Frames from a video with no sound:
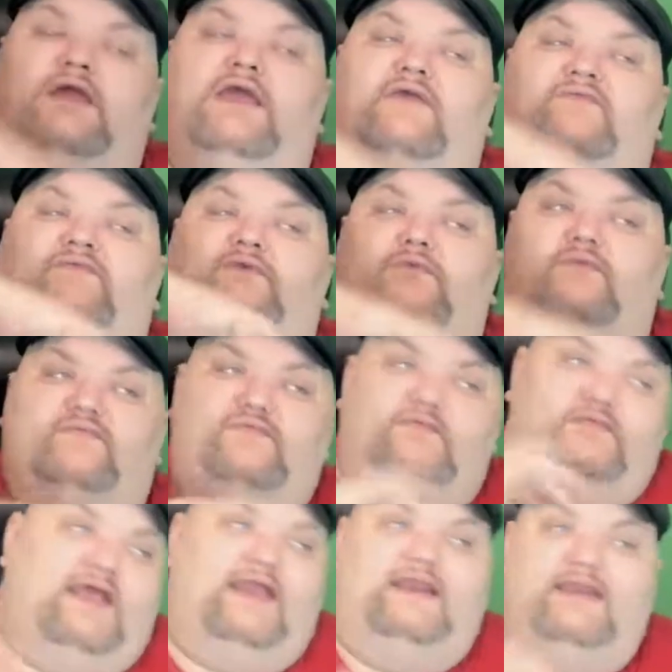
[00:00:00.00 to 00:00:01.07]
if you
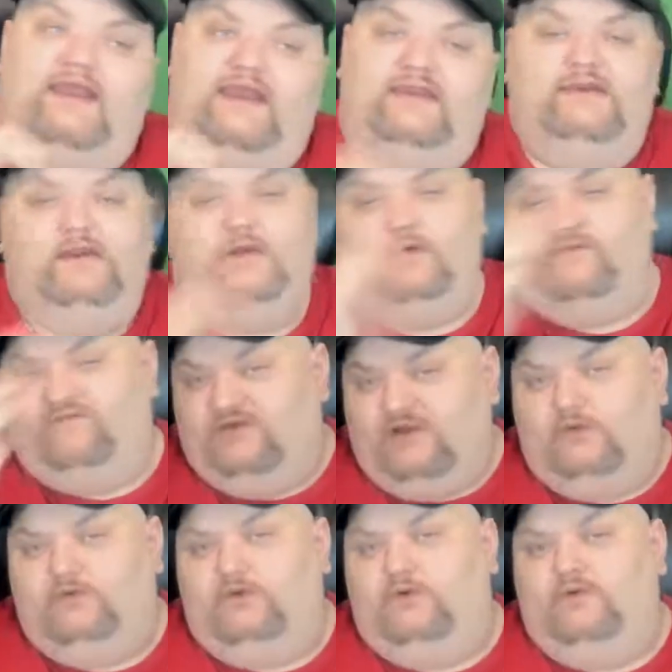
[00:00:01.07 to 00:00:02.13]
like Landon No, if you
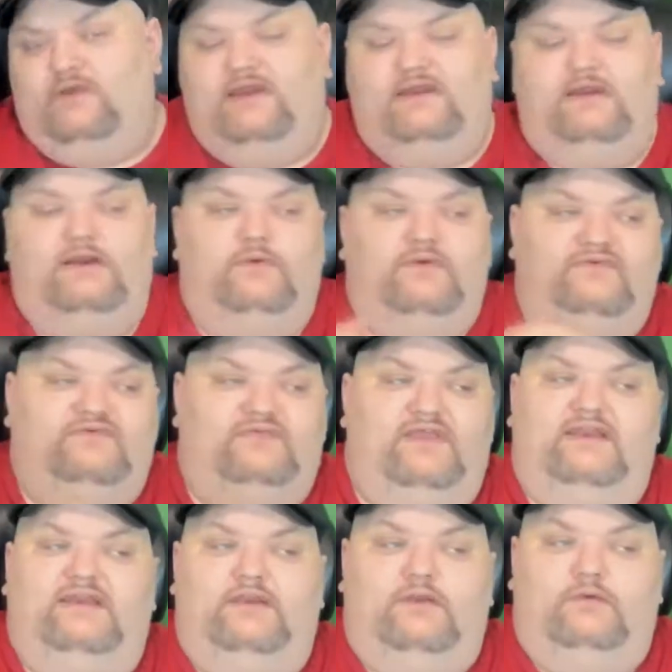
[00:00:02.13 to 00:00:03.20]
don't know who Landon No is,
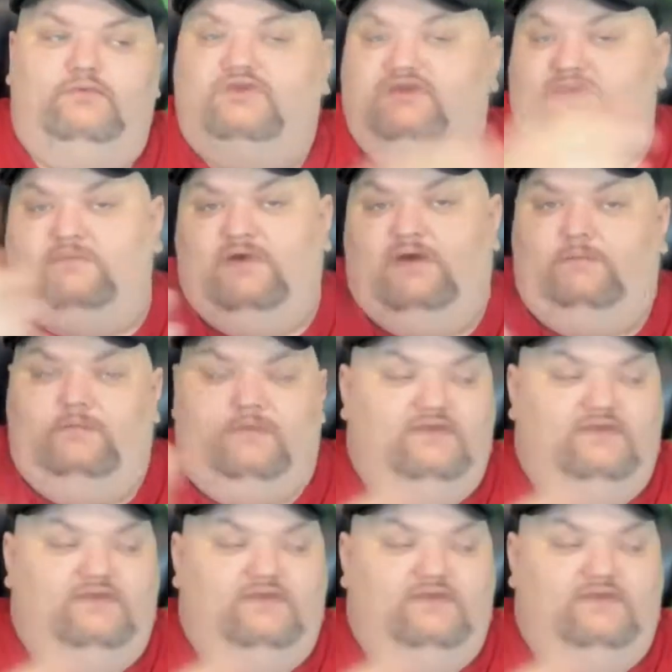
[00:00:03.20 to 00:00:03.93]
Landon No, look him up.